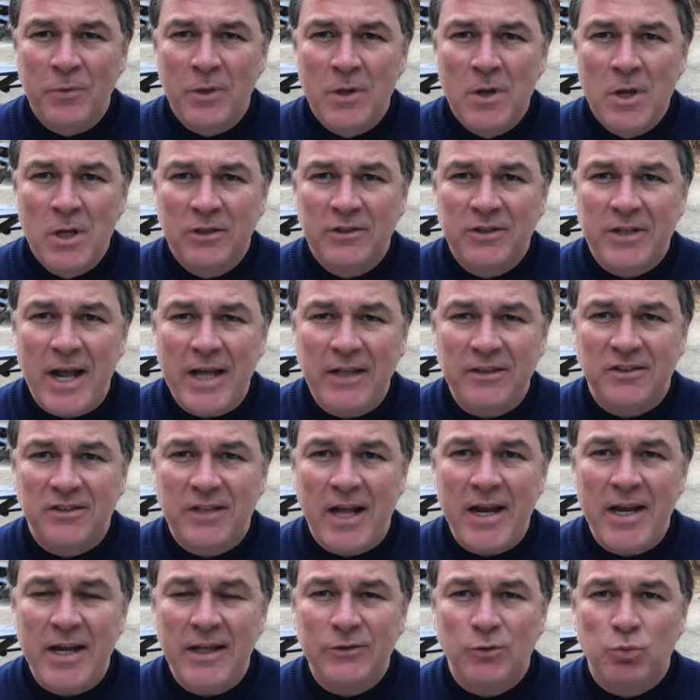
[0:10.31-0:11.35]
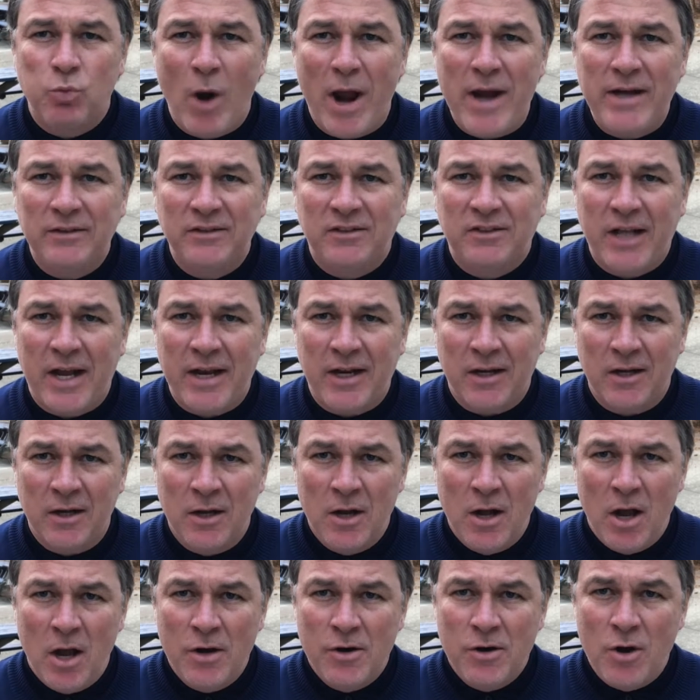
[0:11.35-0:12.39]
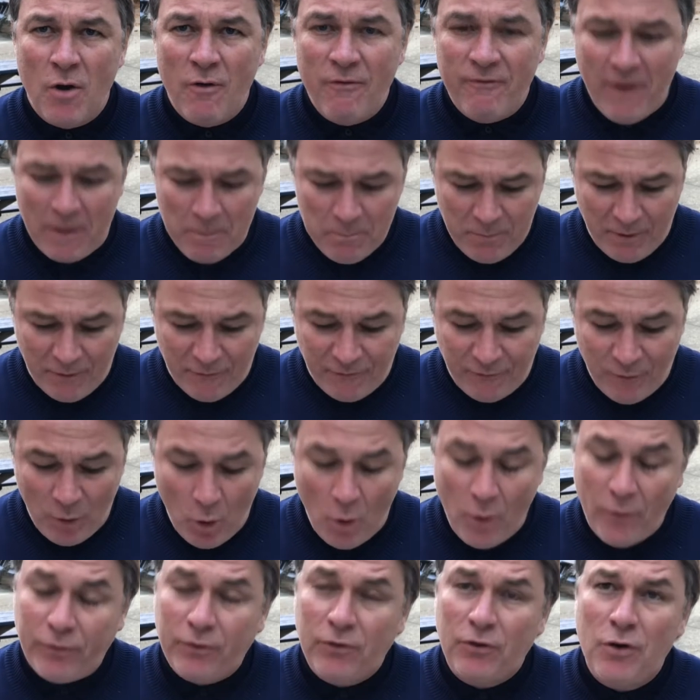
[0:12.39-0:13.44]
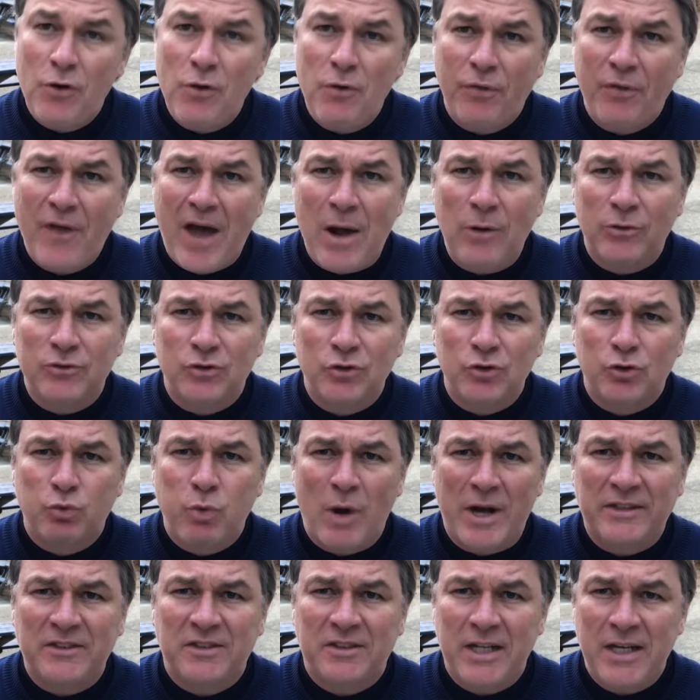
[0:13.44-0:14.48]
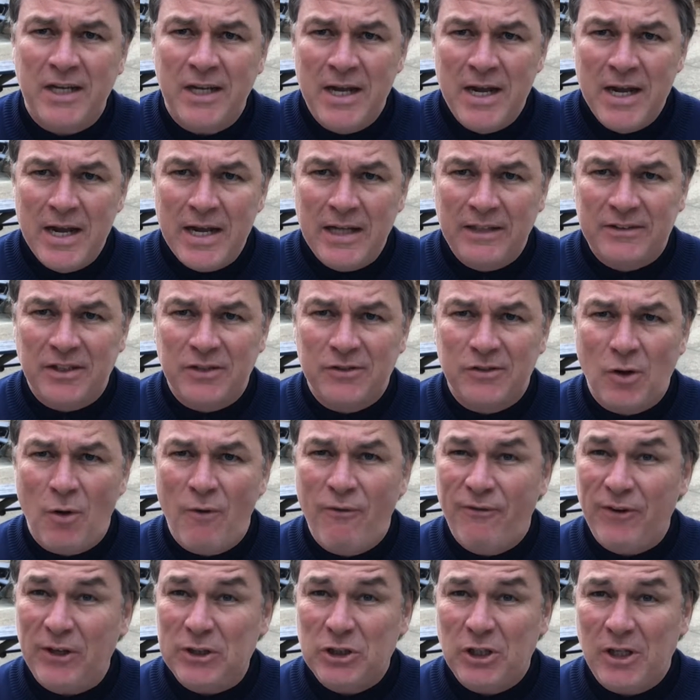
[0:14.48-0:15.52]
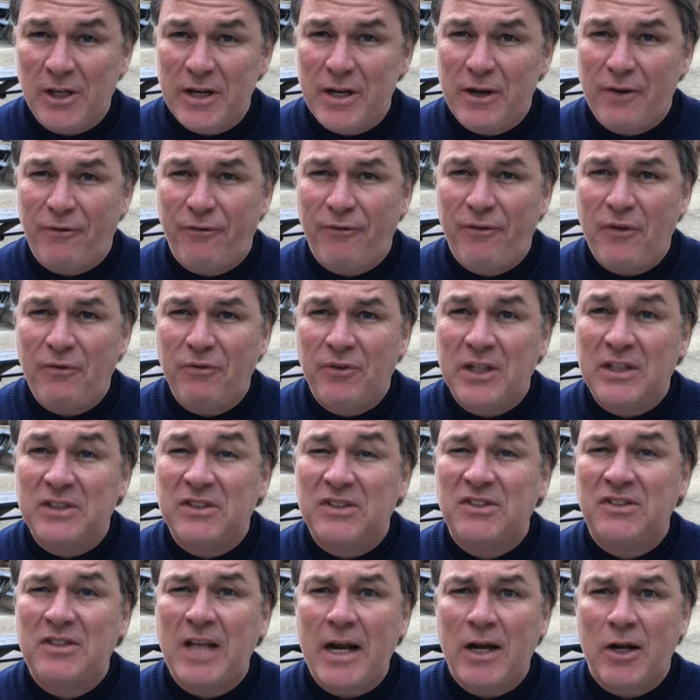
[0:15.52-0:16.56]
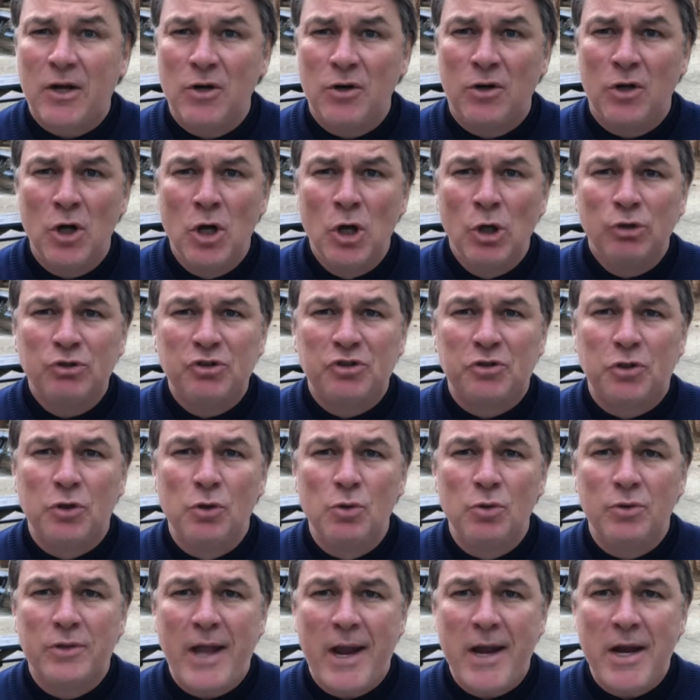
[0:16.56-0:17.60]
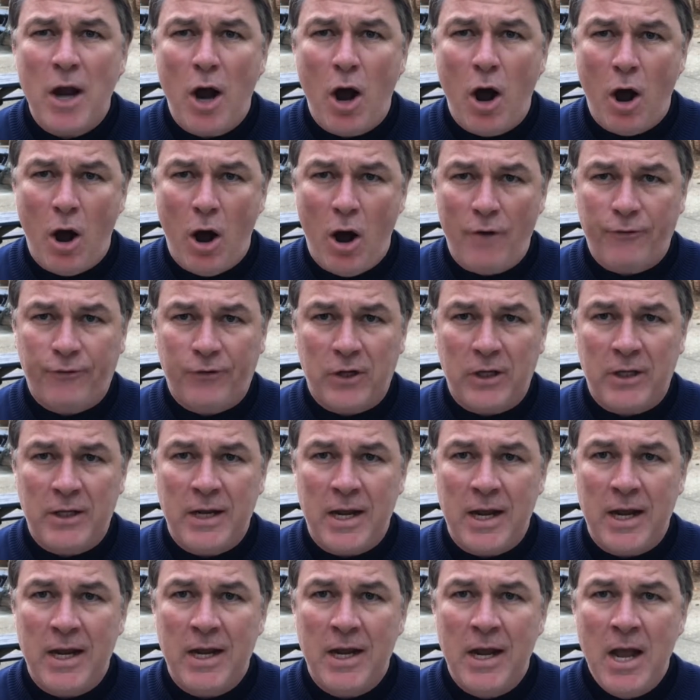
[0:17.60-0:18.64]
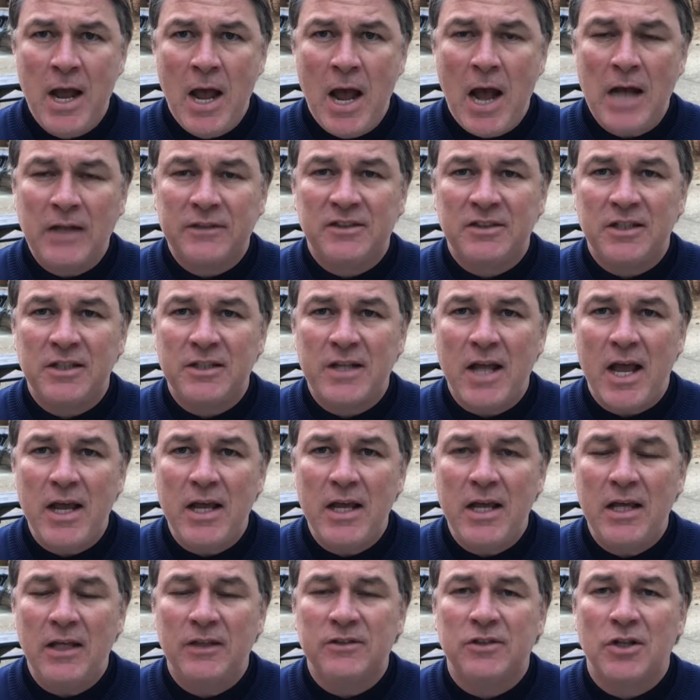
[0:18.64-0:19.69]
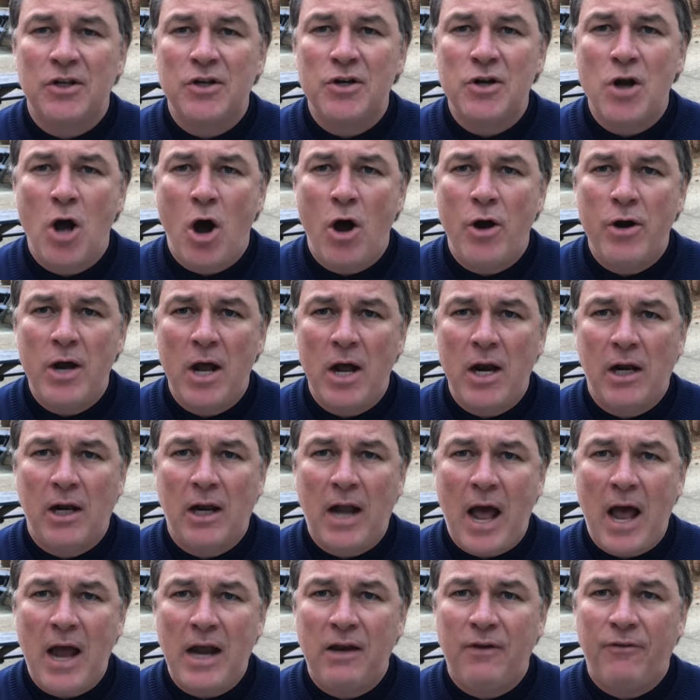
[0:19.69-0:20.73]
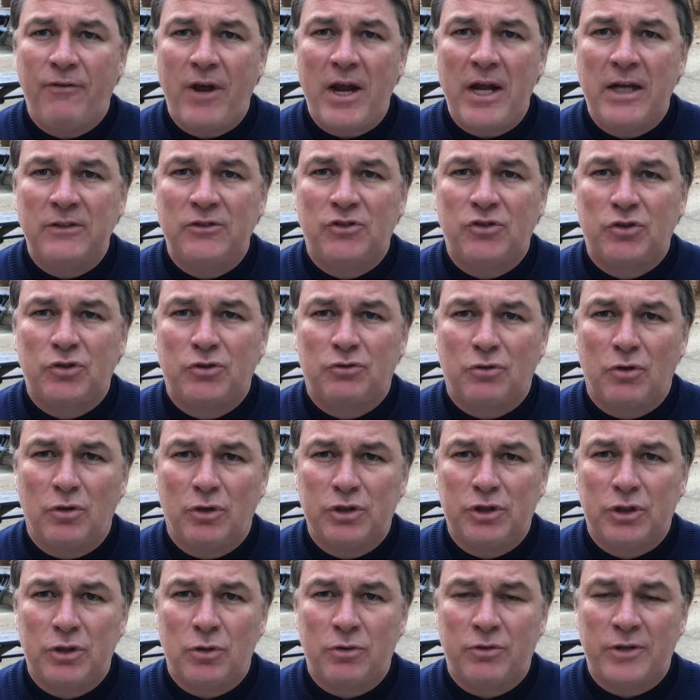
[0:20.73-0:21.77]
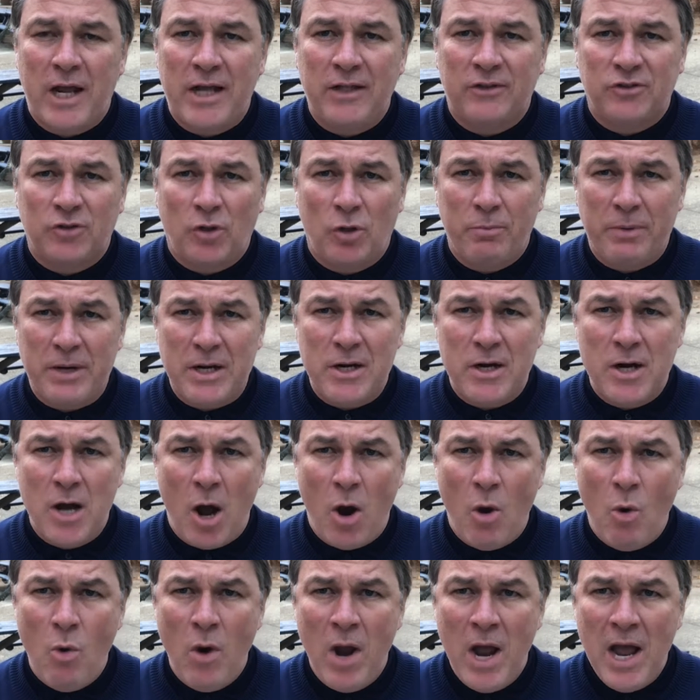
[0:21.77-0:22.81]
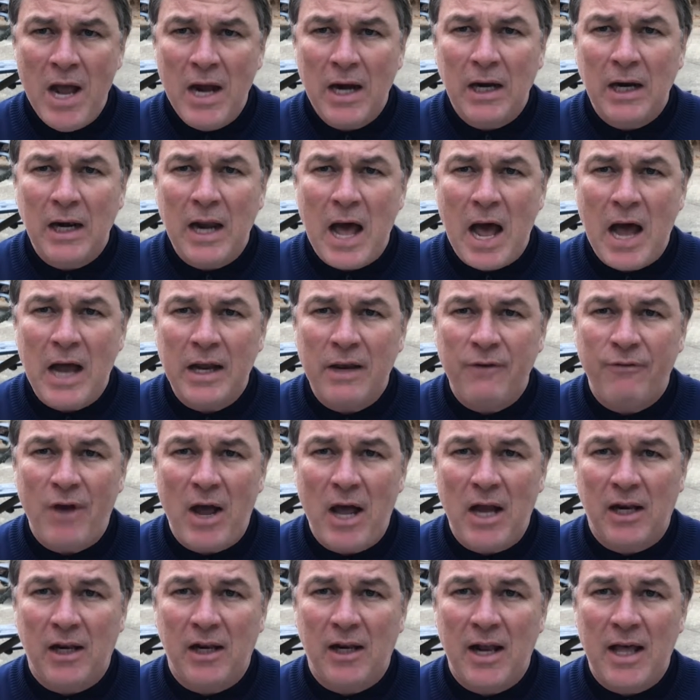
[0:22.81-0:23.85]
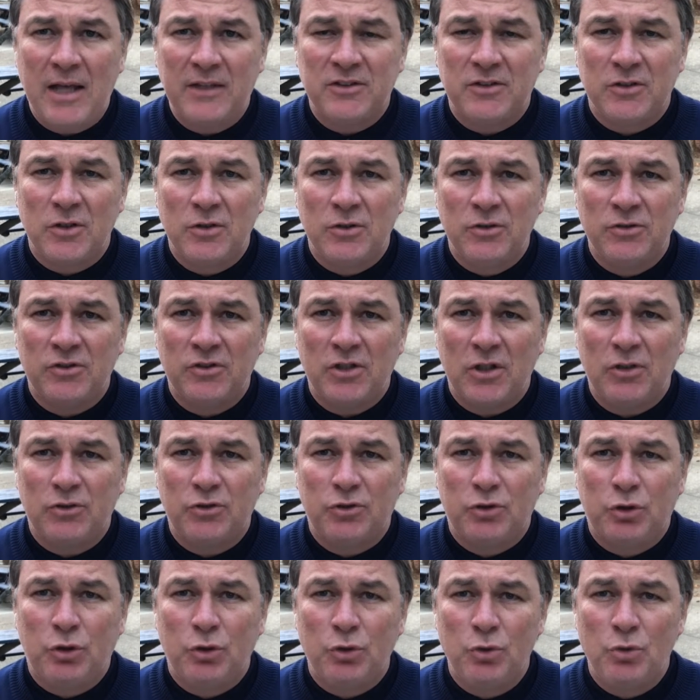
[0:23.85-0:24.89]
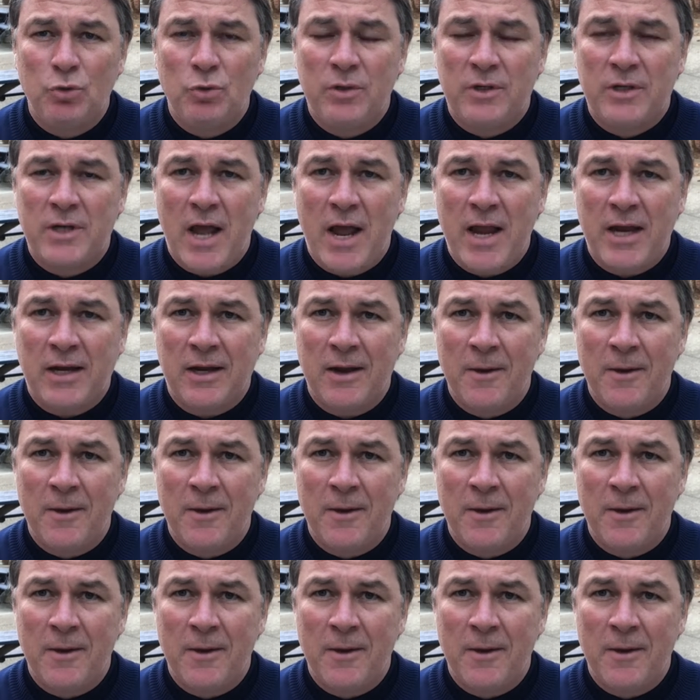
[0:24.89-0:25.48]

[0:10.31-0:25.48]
Today's date is Wednesday, November 4th, 2020. It is officially the 52nd school day of the year, and today is a non-live instructional day, so there'll be no live lessons today.